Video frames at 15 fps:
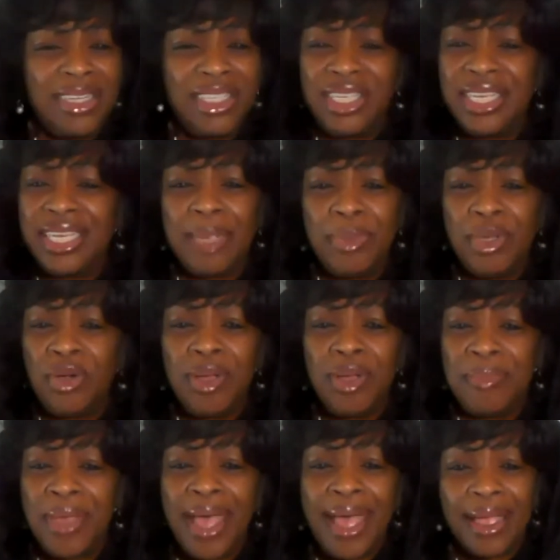she keep
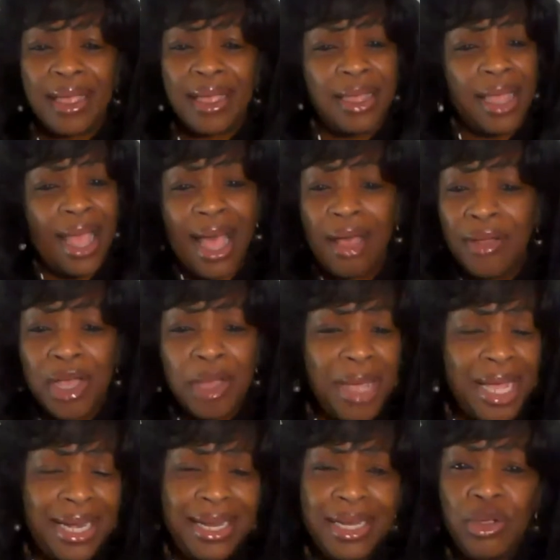going back? How come
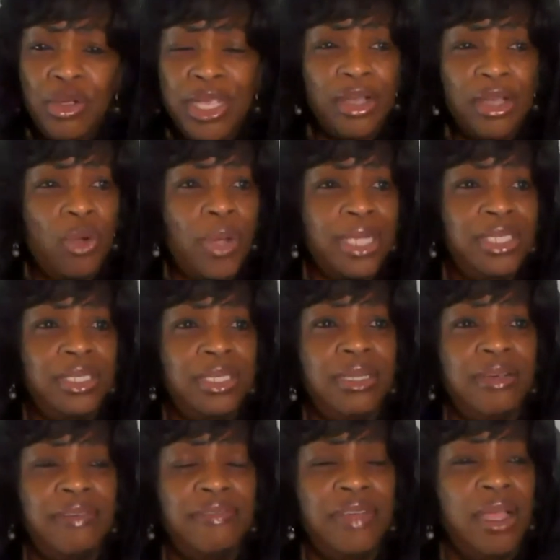I didn't get a question
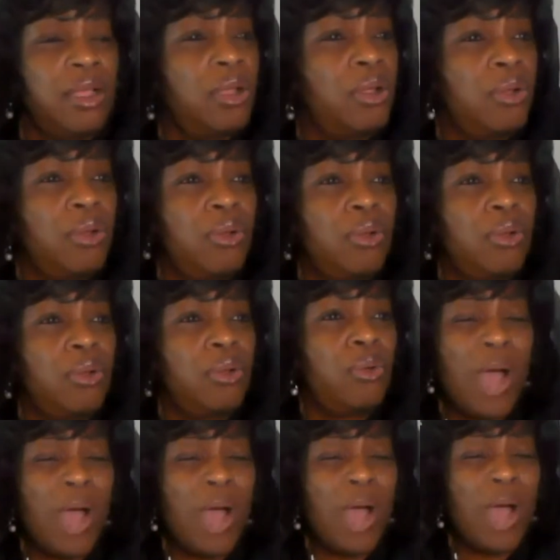of,
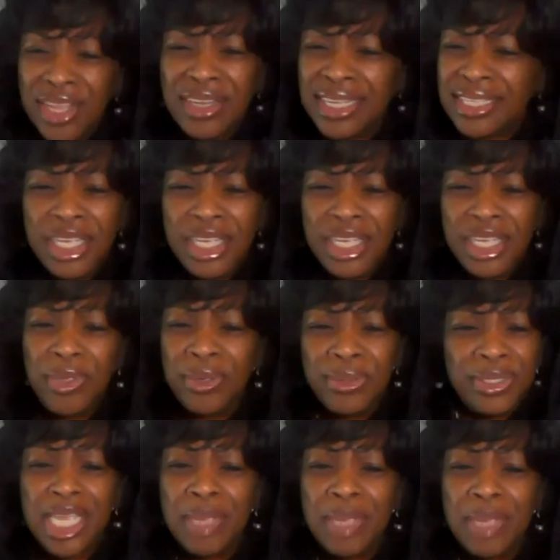why does the
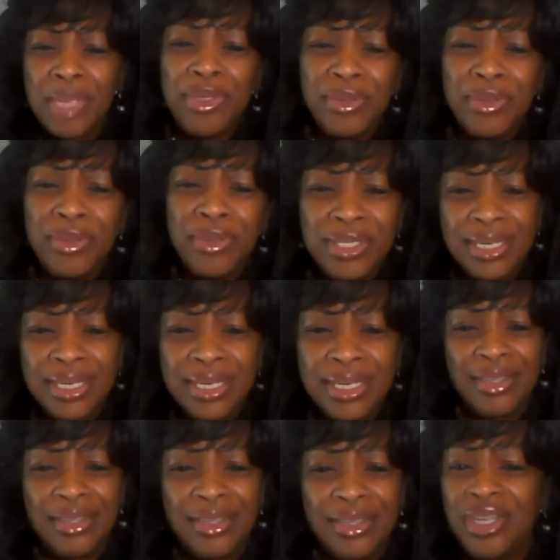abuser keep abusing?
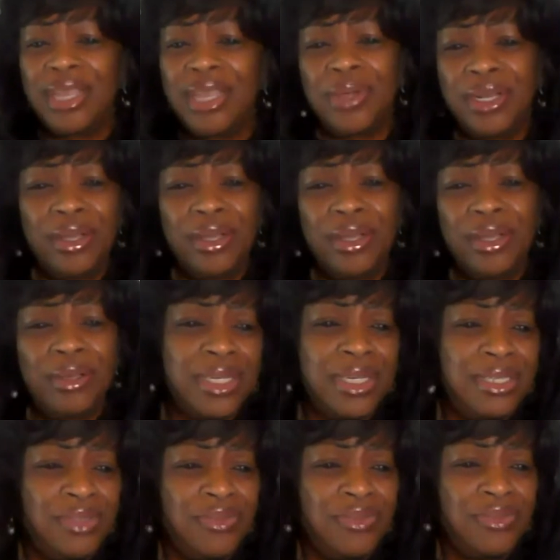You didn't get one of those
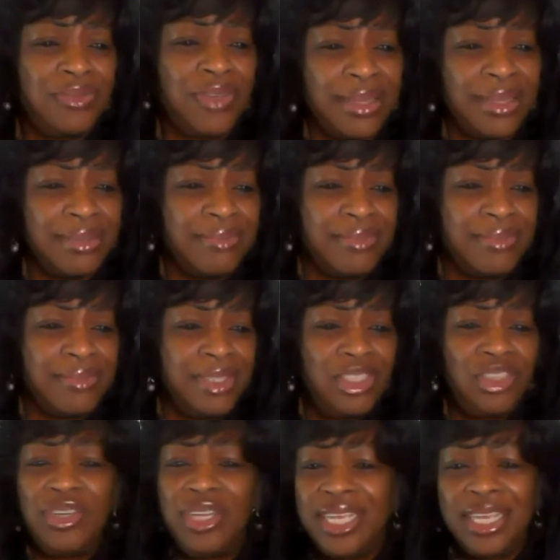questions, right?
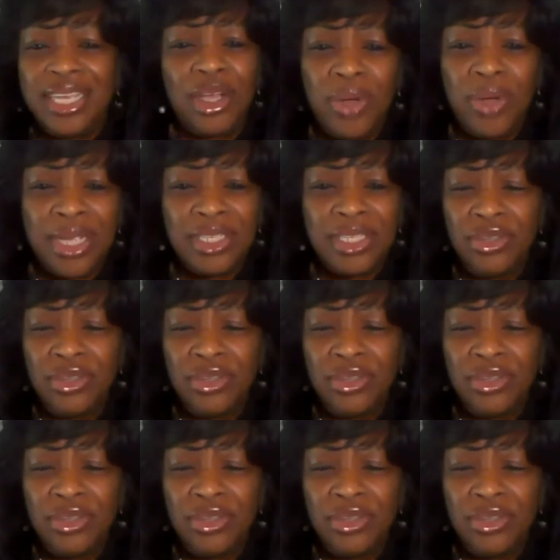You didn't get a